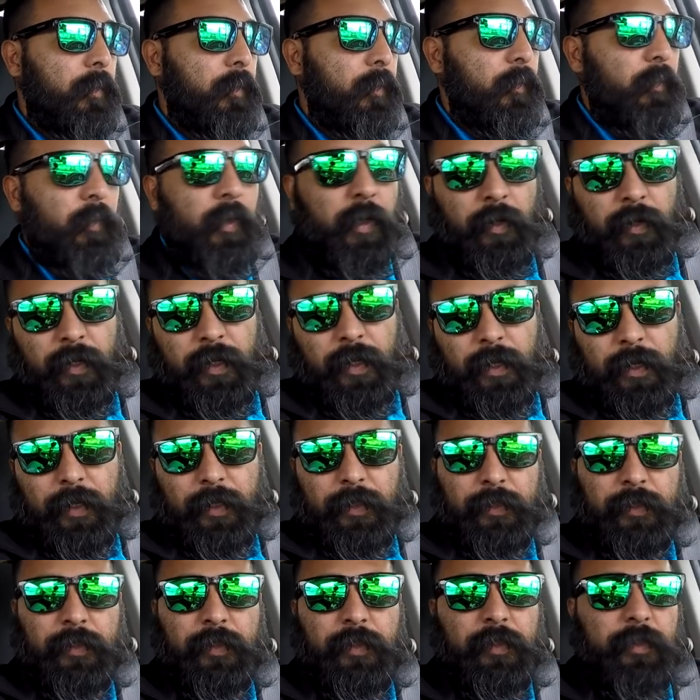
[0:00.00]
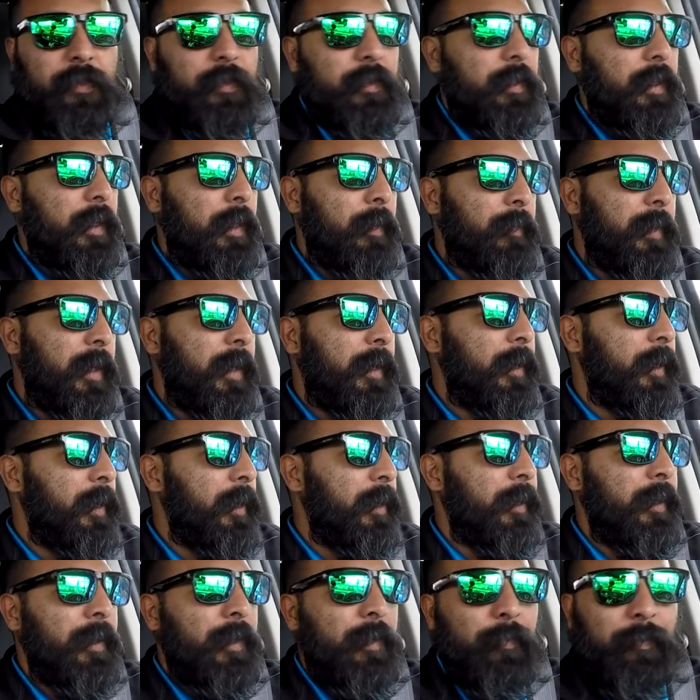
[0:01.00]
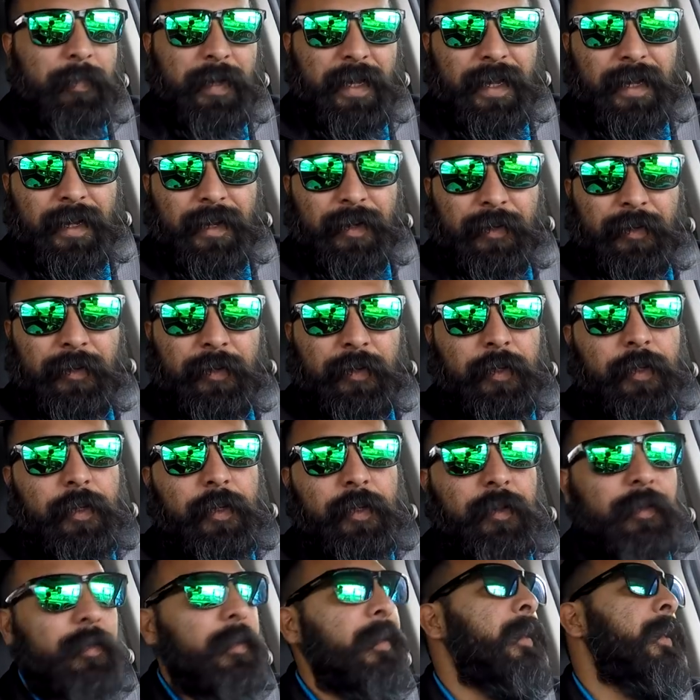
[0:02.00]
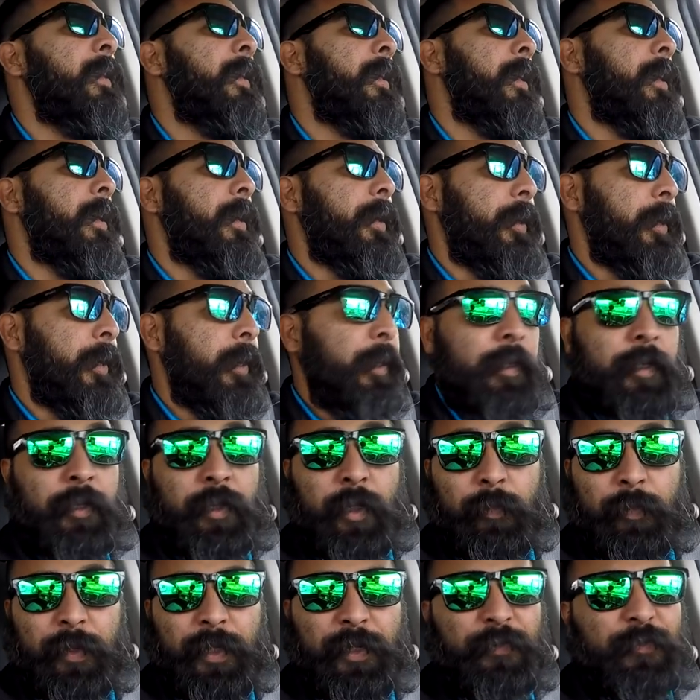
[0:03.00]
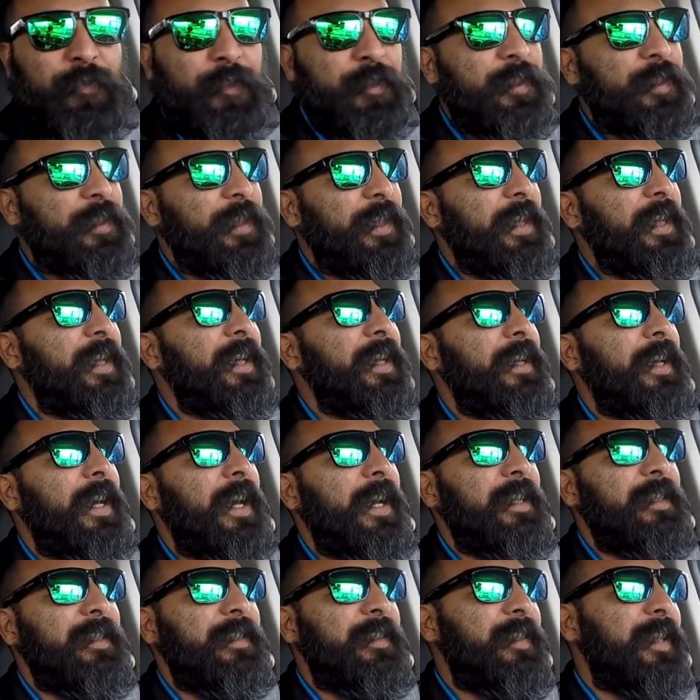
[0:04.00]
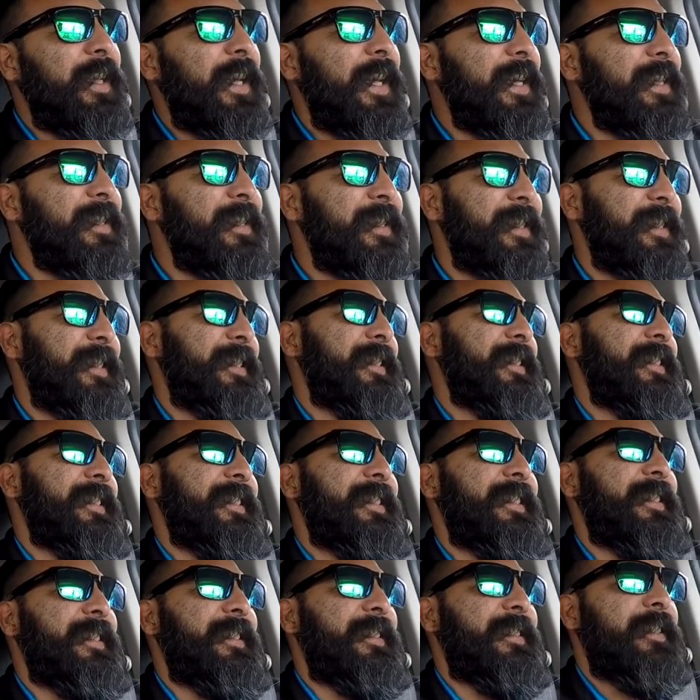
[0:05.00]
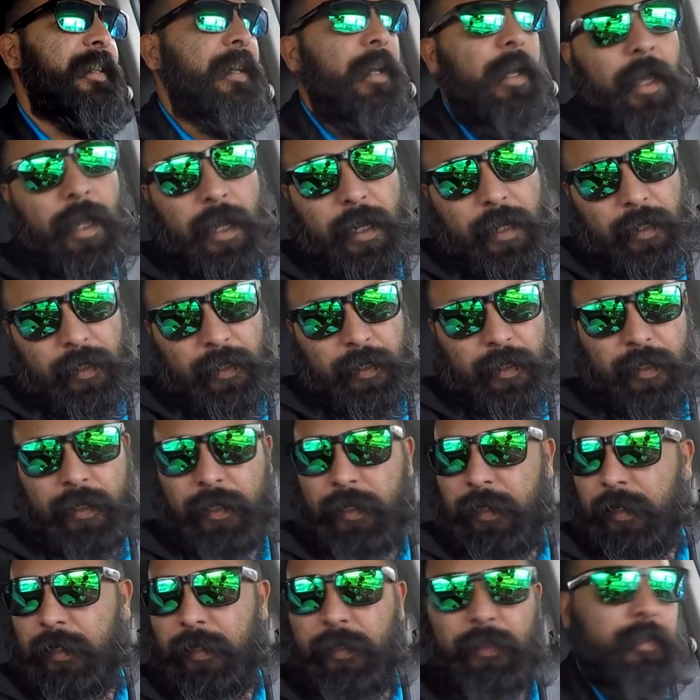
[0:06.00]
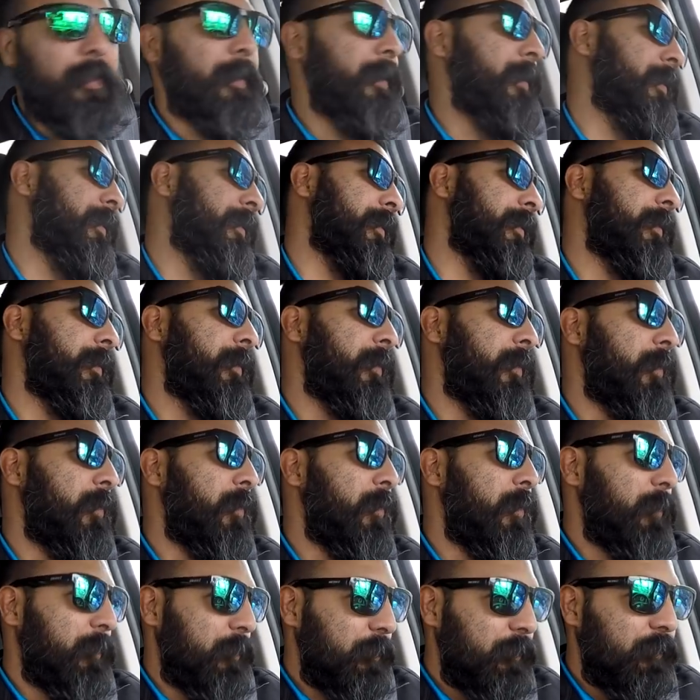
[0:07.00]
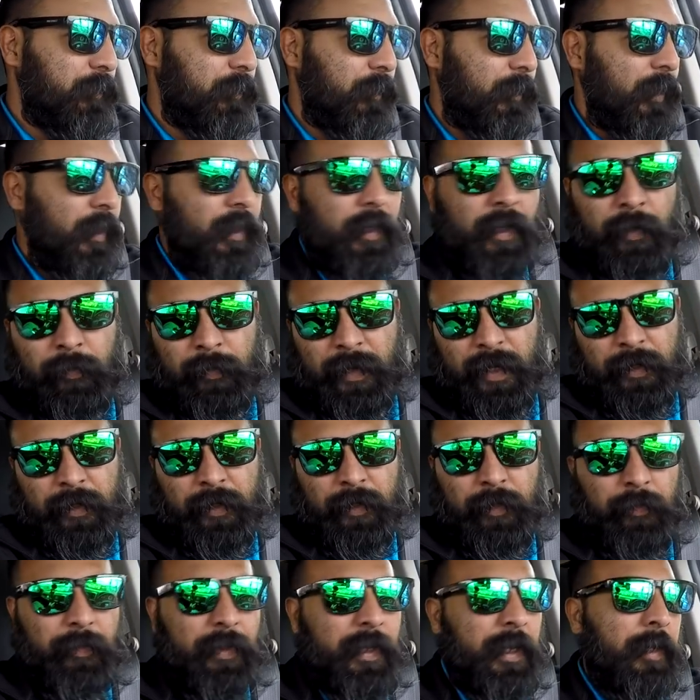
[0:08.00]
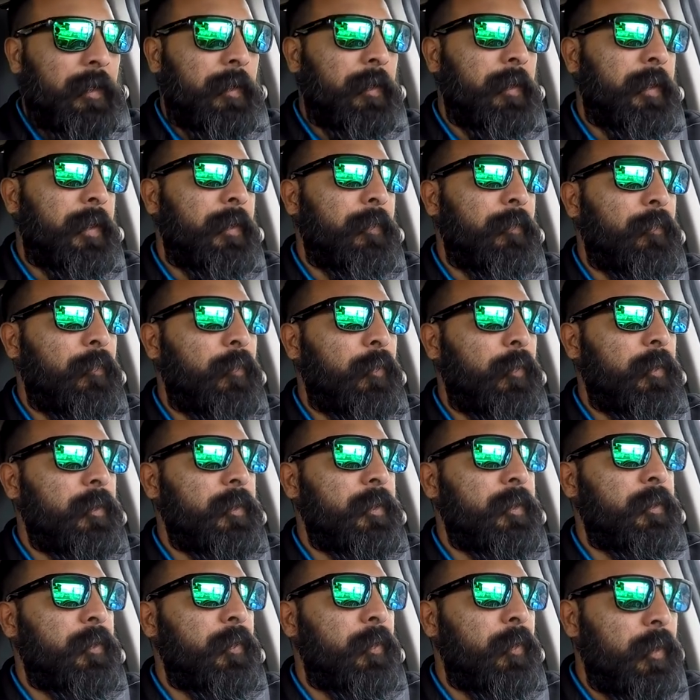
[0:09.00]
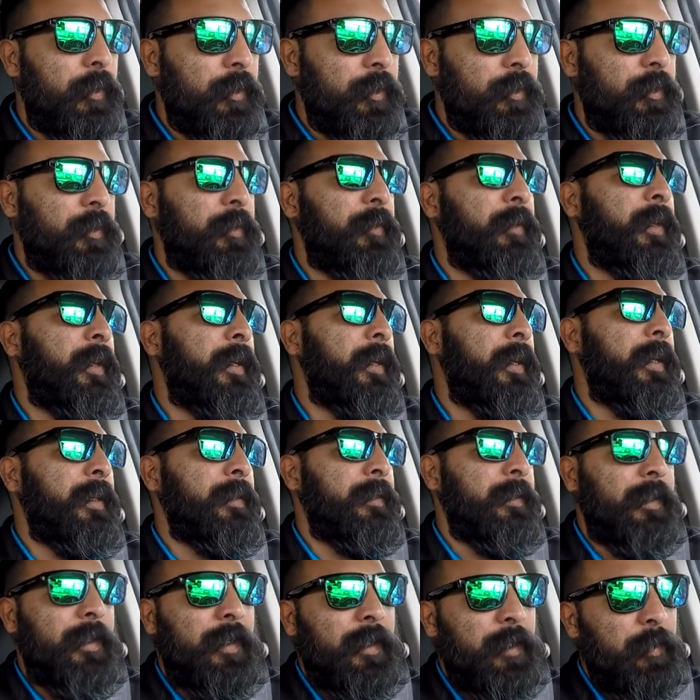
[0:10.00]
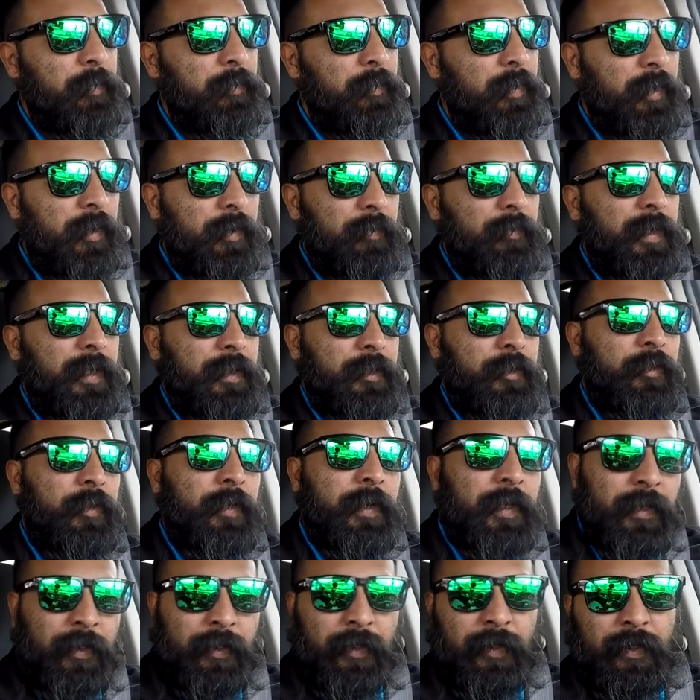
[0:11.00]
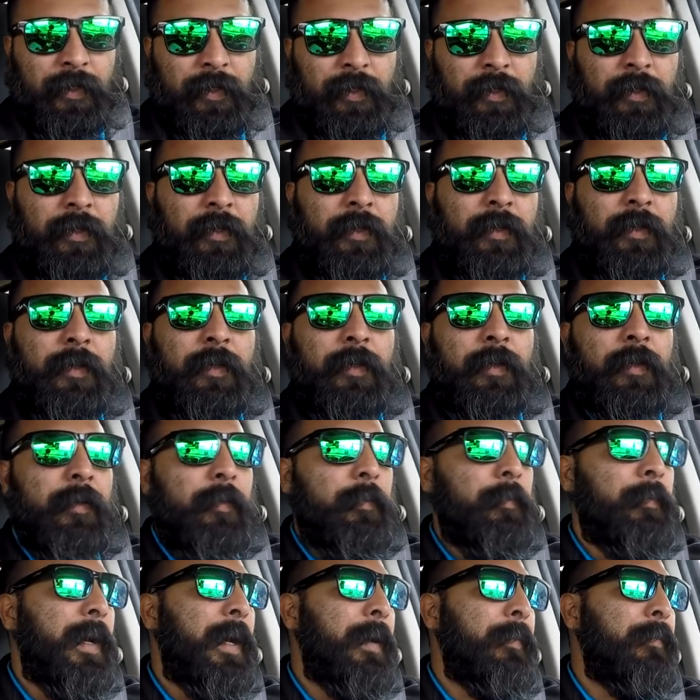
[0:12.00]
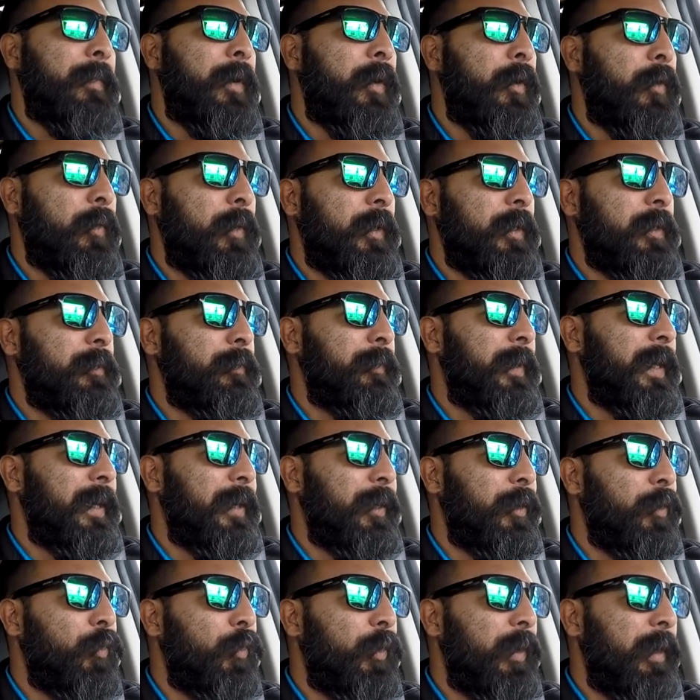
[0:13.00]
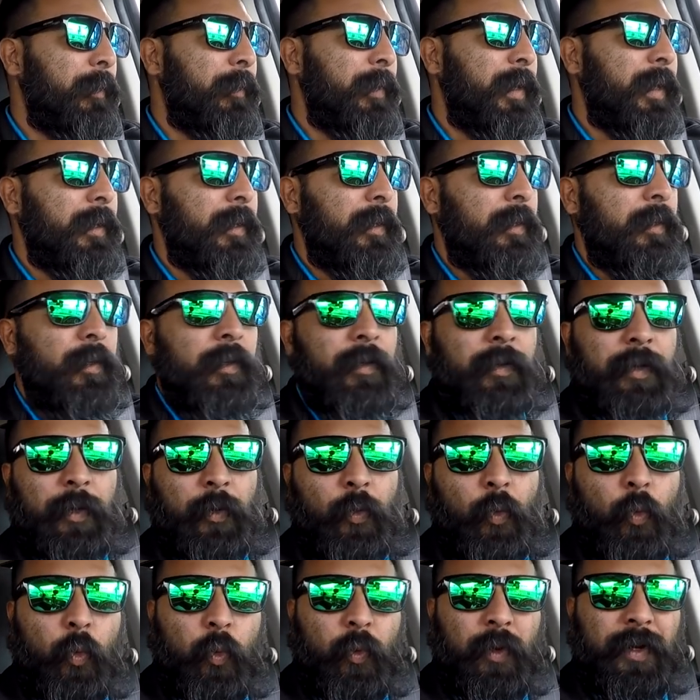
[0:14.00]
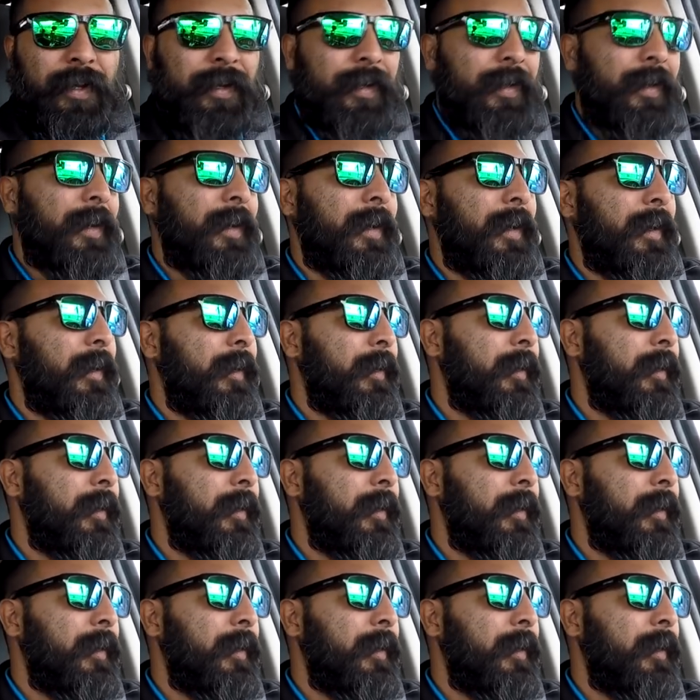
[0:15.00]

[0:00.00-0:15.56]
Well guys, I'm out here and about here in the beautiful city of Dallas, Texas. Hey, I'm out and about looking for a storage unit, guys, that I could park my trailer and my mowers, my equipment and whatnot.